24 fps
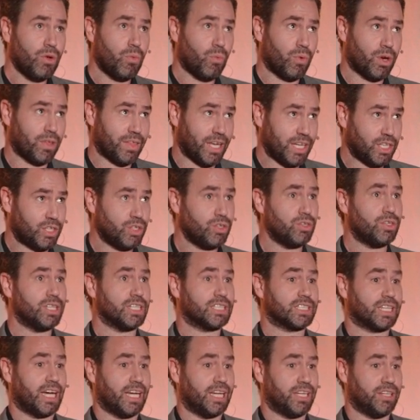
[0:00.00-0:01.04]
where they do
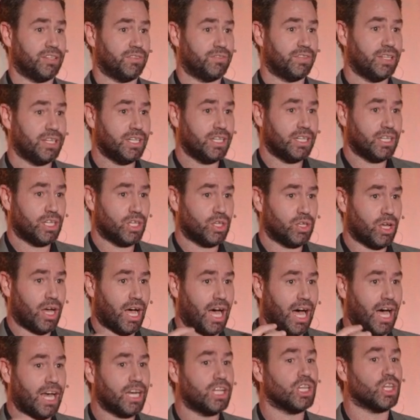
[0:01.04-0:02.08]
this kind of
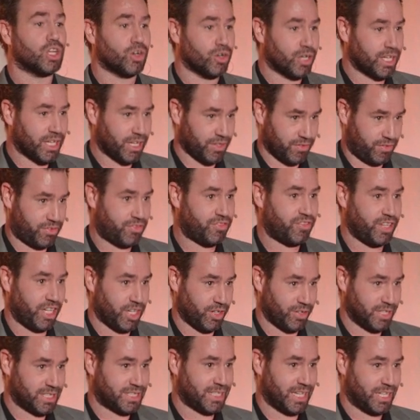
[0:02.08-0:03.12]
unlearning of
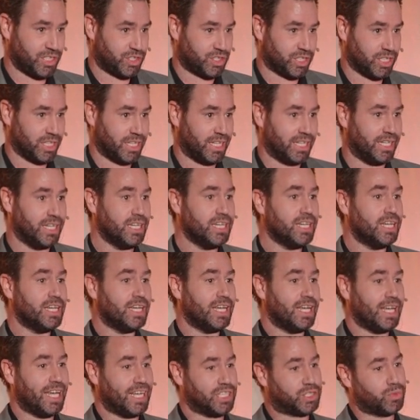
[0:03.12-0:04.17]
fear, essentially,
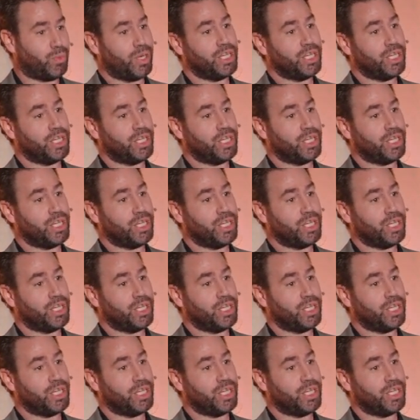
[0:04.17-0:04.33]
it's